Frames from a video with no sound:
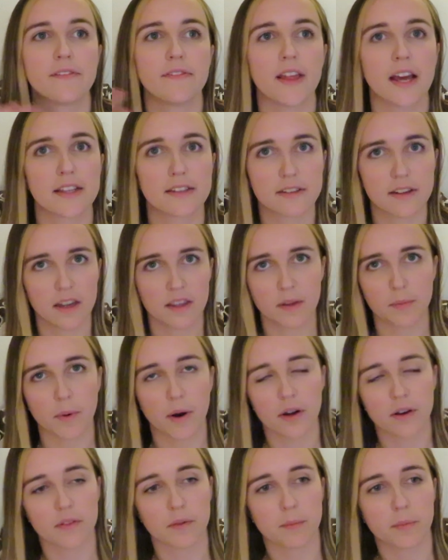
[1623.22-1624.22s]
if that's not the
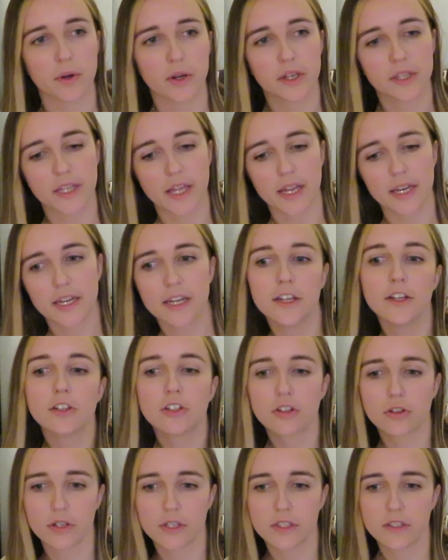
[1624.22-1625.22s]
part of the book that
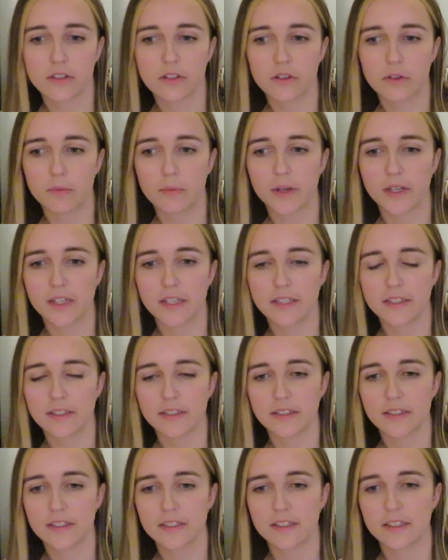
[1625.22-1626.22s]
interests you, but is
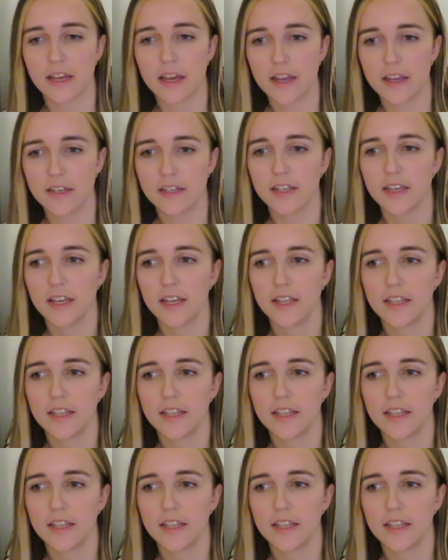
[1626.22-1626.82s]
instead